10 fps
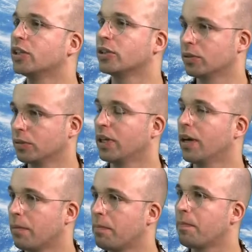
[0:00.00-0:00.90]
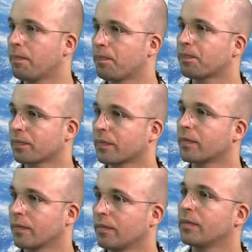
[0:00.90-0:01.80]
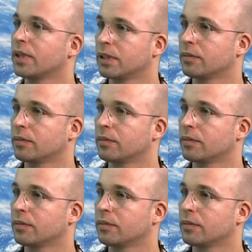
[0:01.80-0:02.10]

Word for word: So this was a project Nicole Loutzi